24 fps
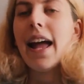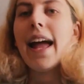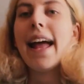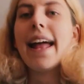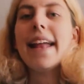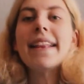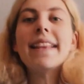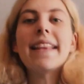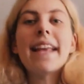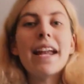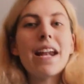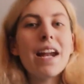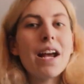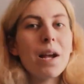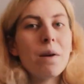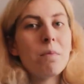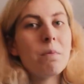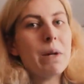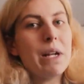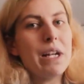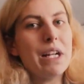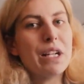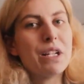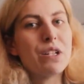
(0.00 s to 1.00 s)
and then I
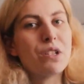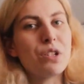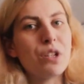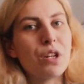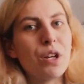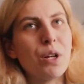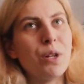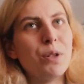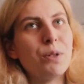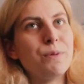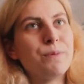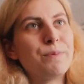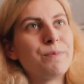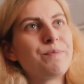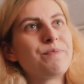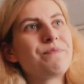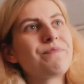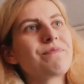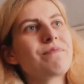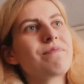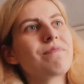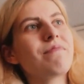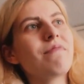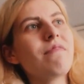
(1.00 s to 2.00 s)
went into
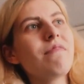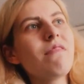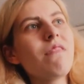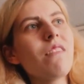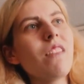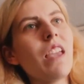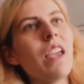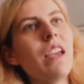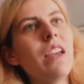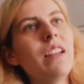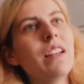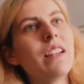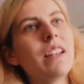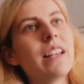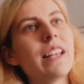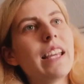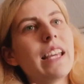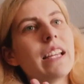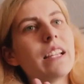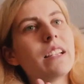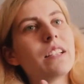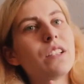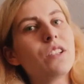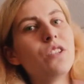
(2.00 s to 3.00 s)

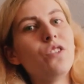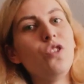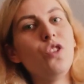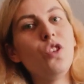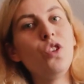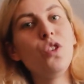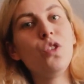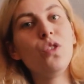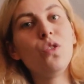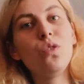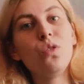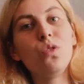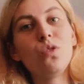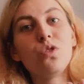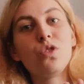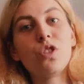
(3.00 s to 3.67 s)
this new